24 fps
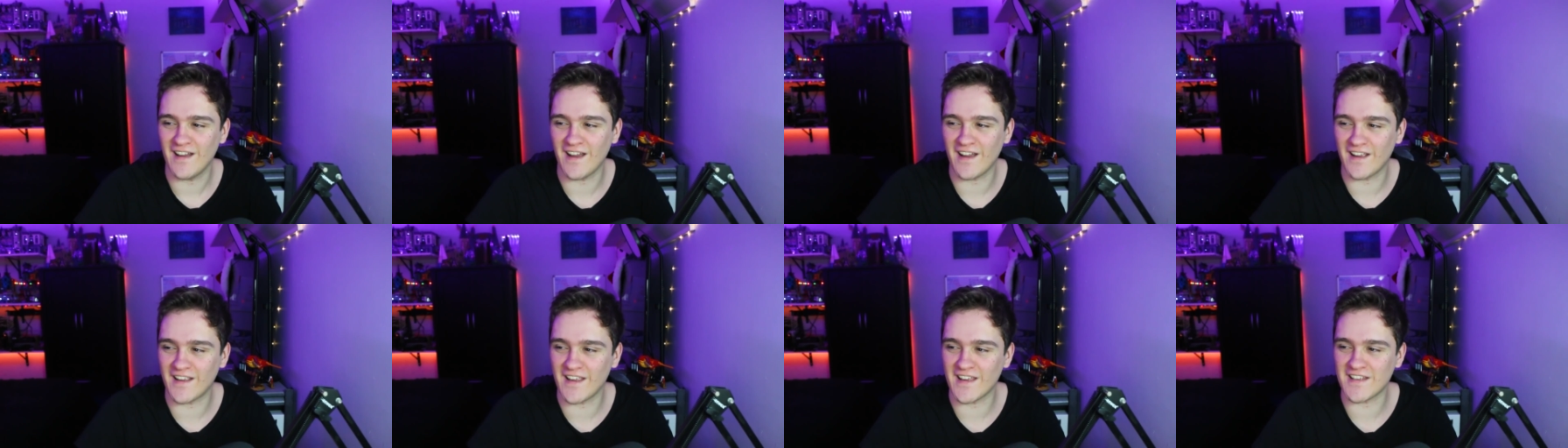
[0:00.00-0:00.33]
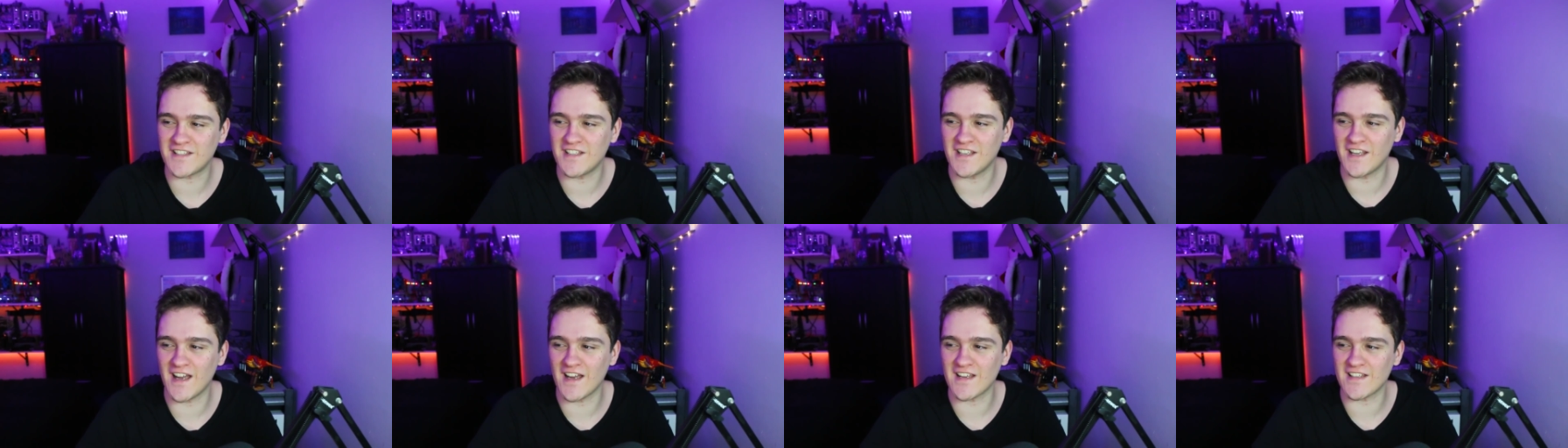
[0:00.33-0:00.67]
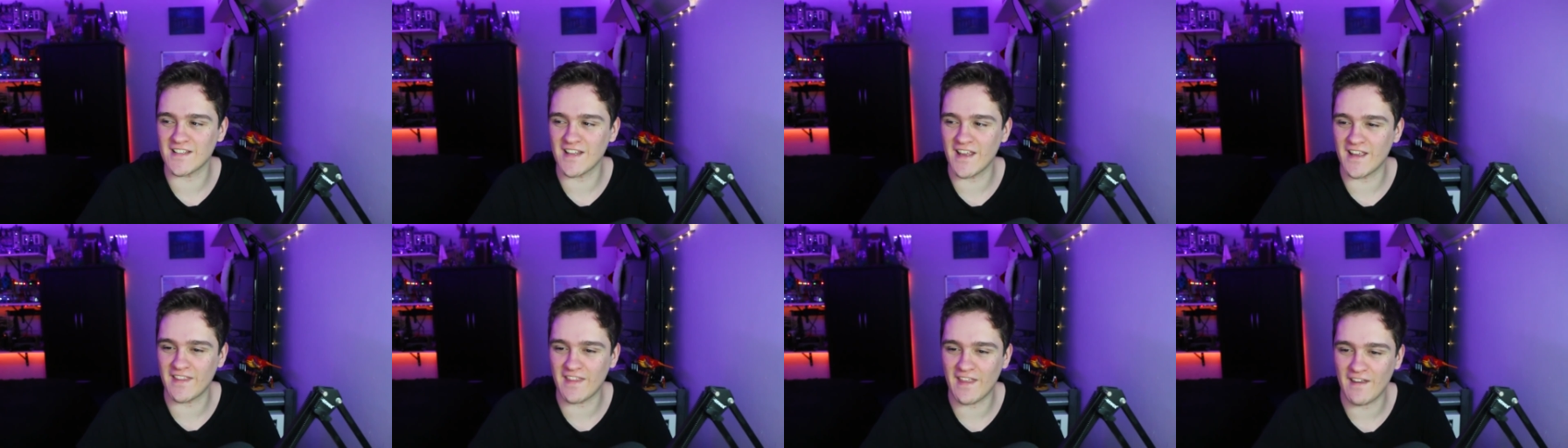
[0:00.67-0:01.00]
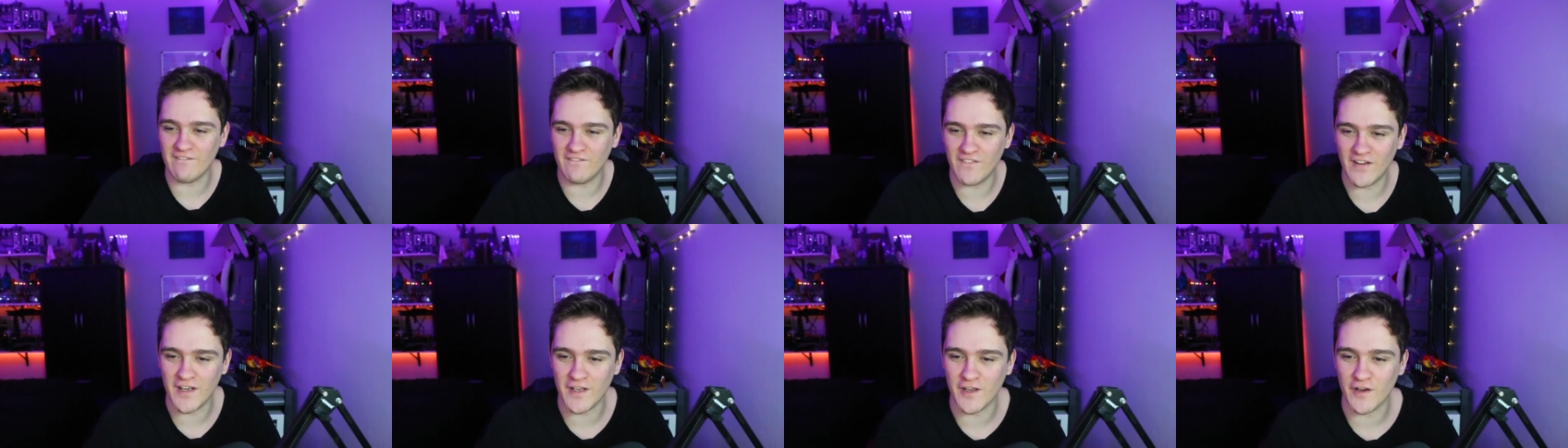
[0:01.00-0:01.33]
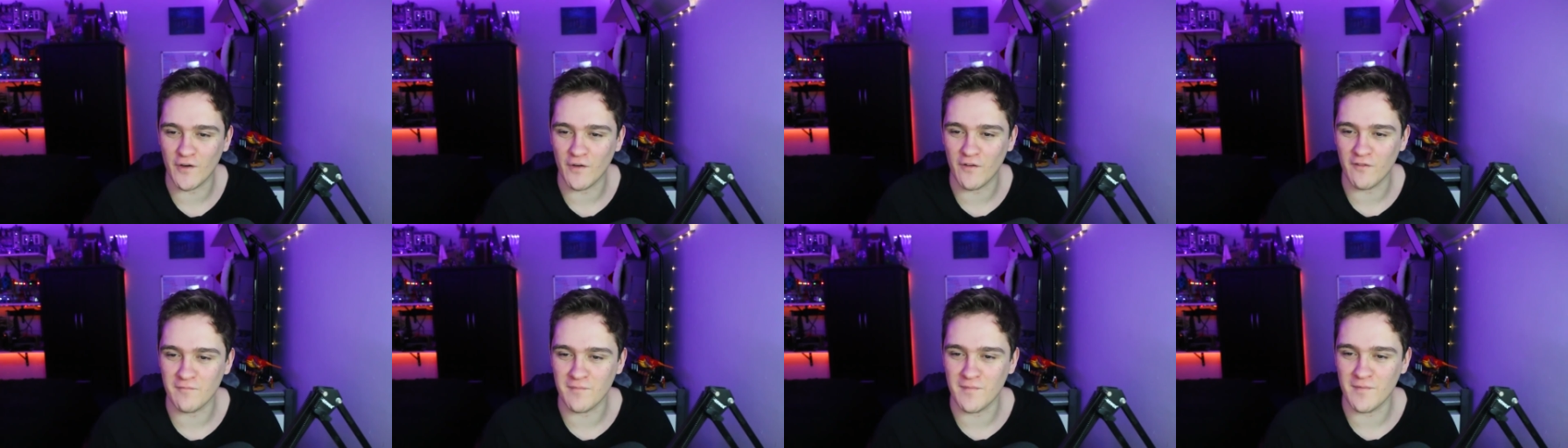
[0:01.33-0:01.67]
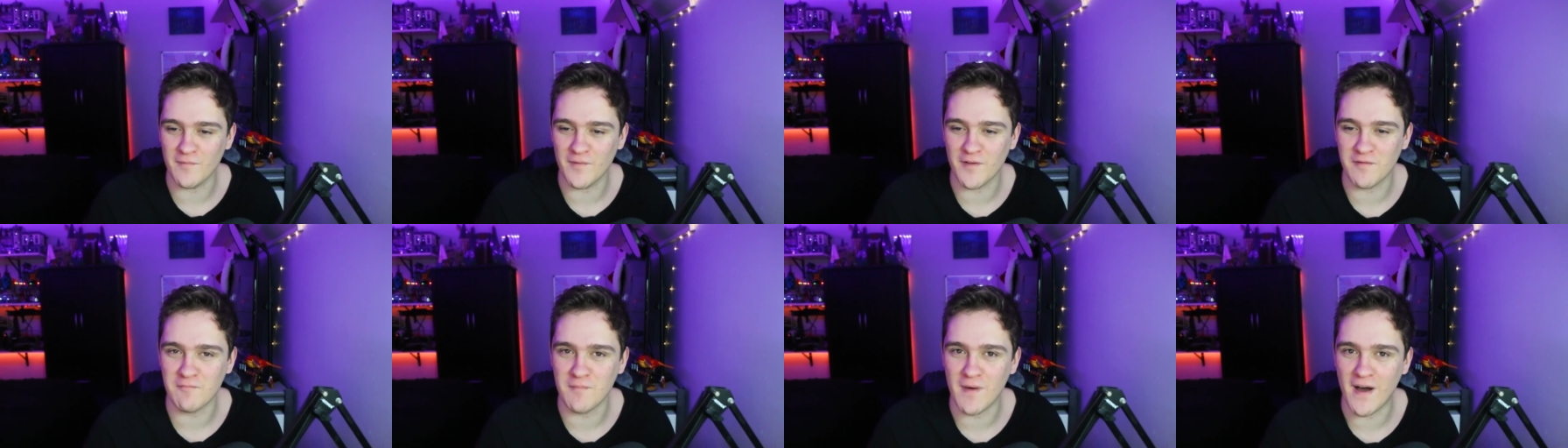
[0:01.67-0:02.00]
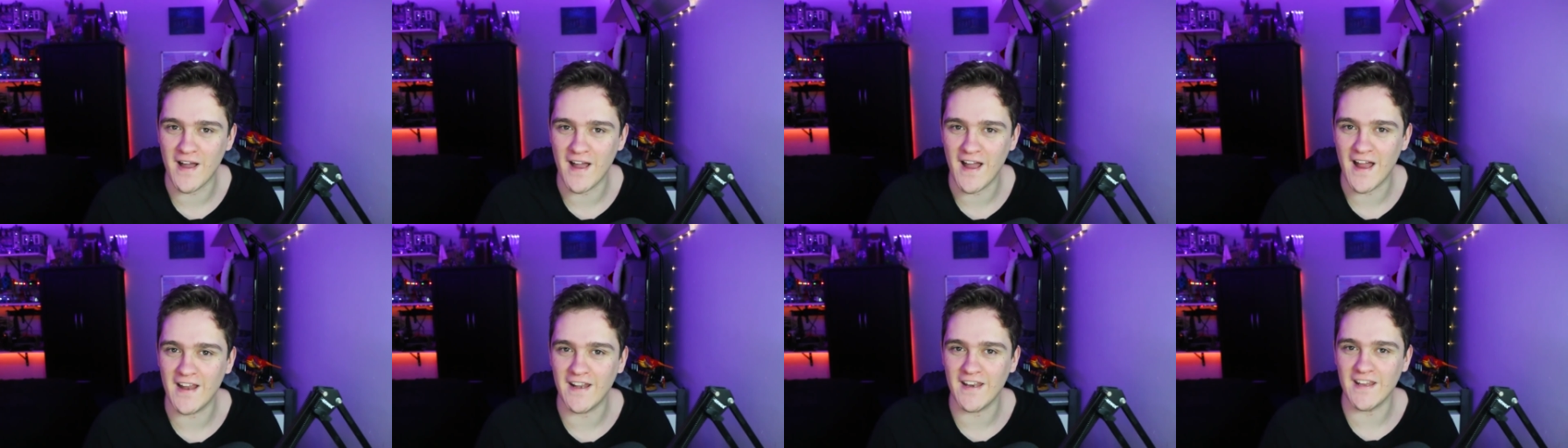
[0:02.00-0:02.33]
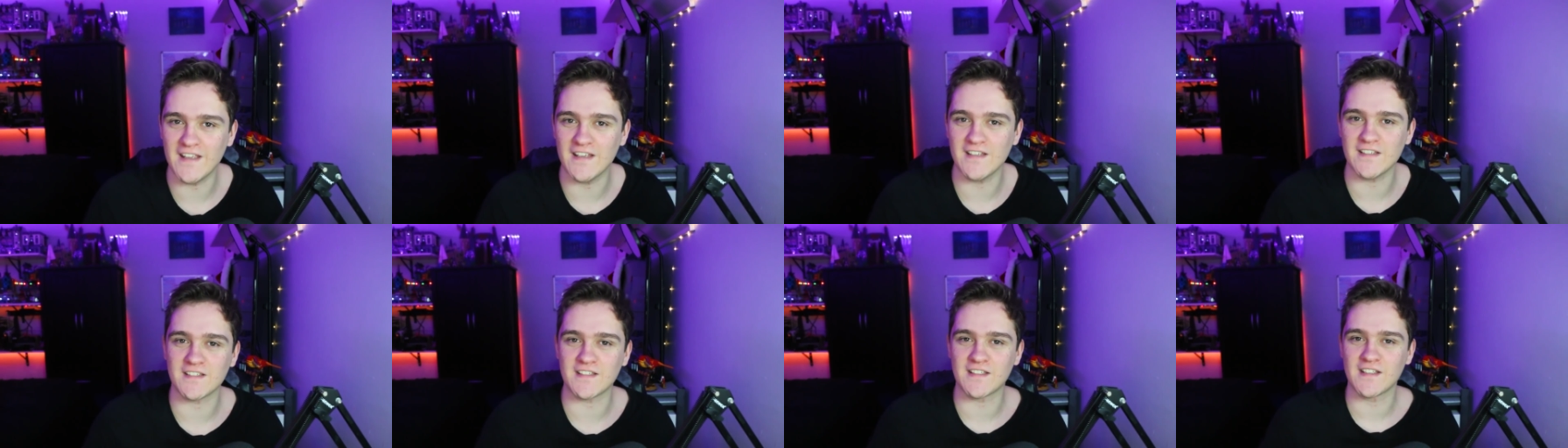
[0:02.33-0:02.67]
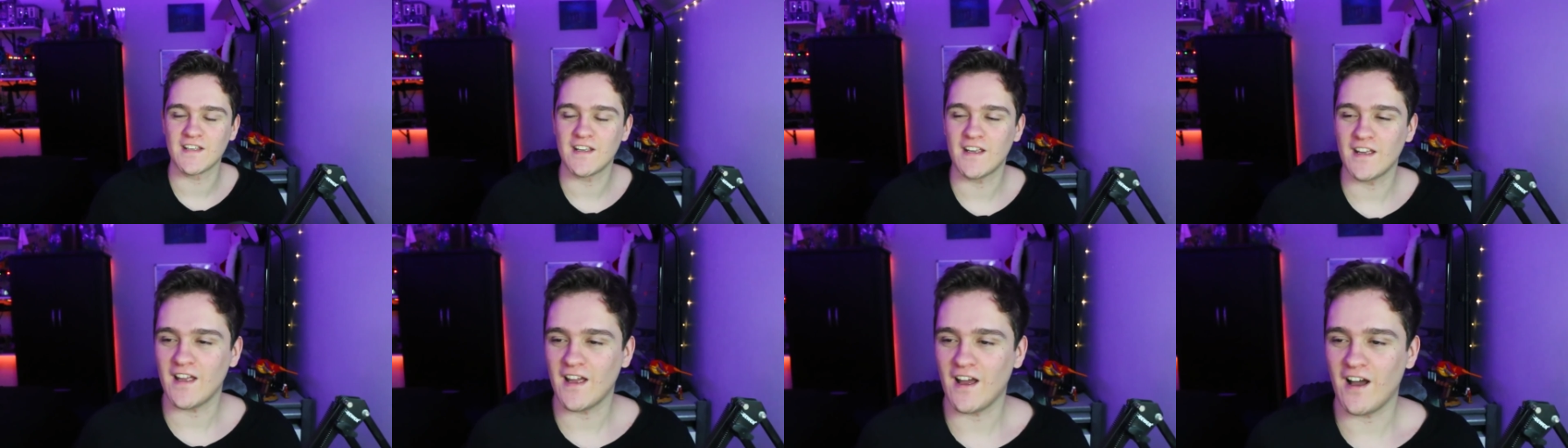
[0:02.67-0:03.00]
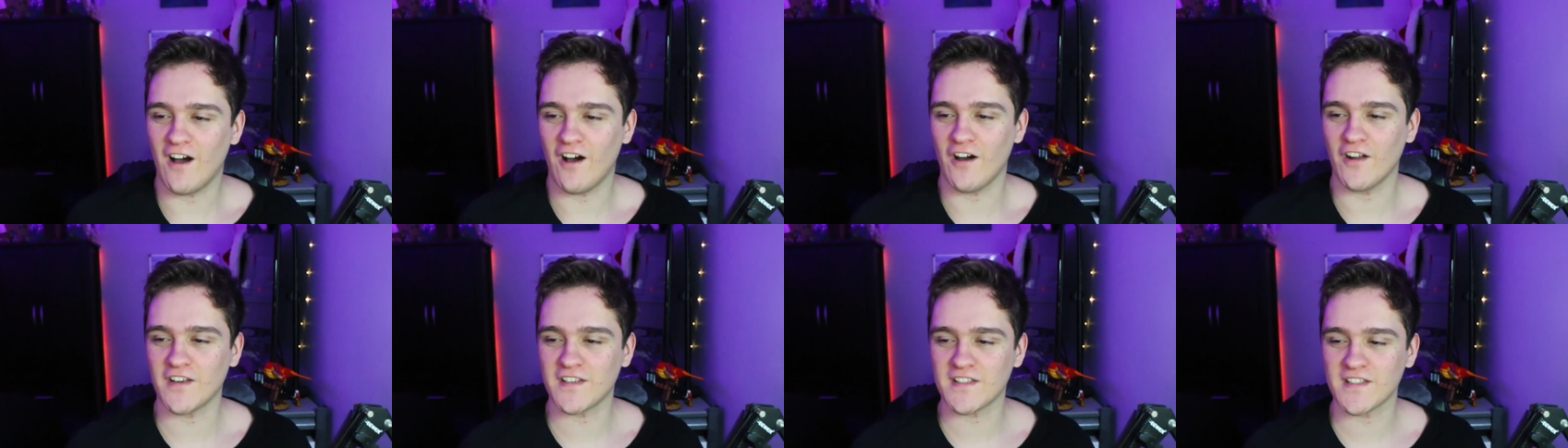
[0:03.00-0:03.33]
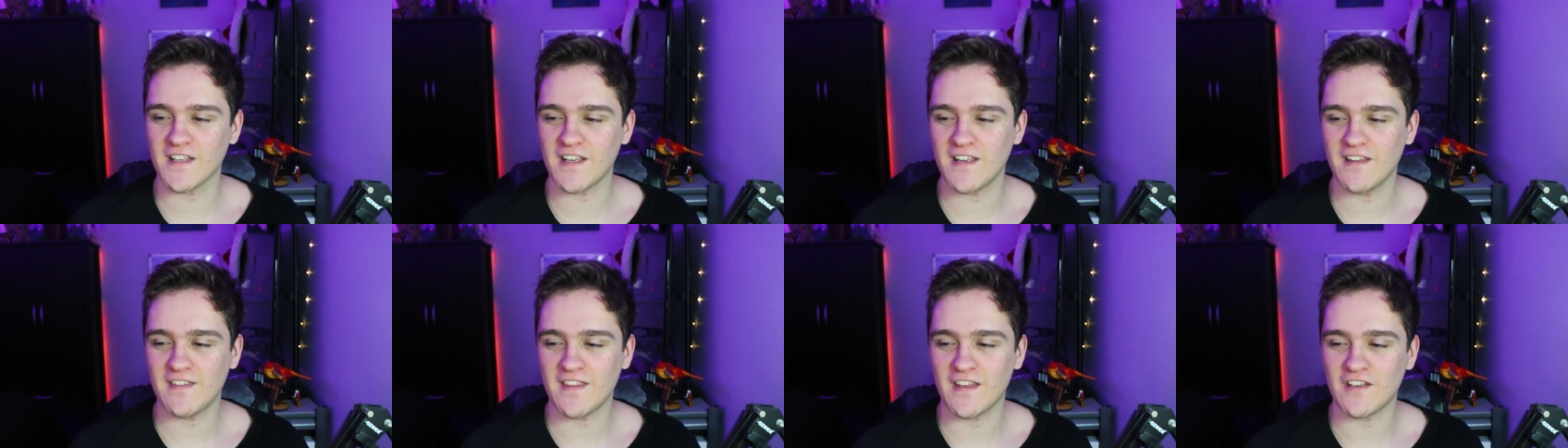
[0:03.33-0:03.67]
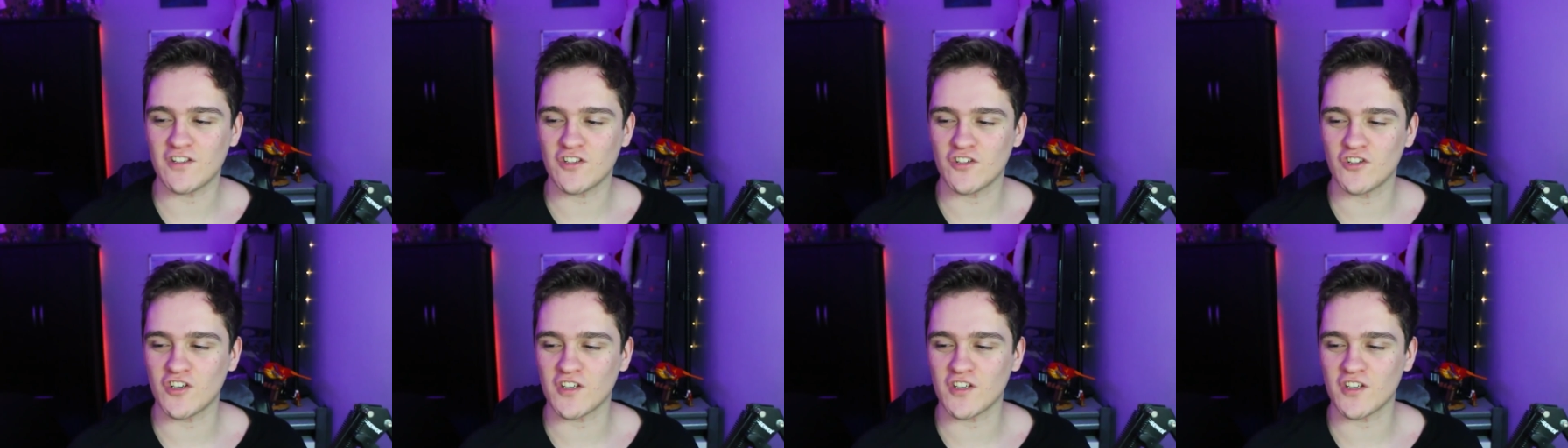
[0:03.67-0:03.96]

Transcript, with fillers: I guess you guys like that video with my ideas. Honestly, they should